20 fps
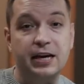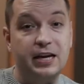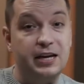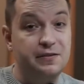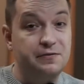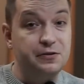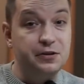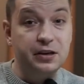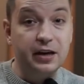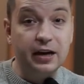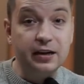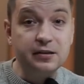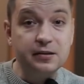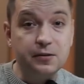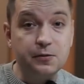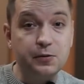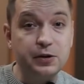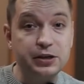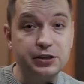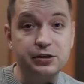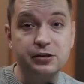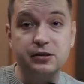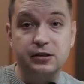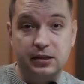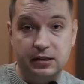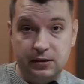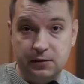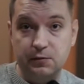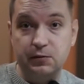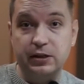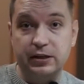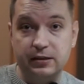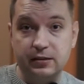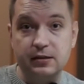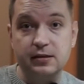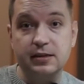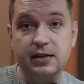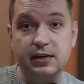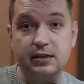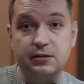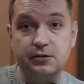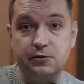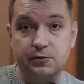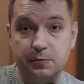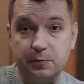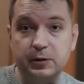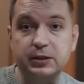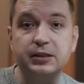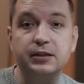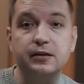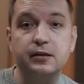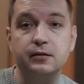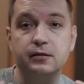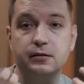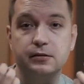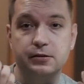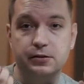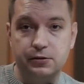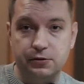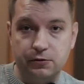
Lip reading: If you got questions and you want to discuss your particulars,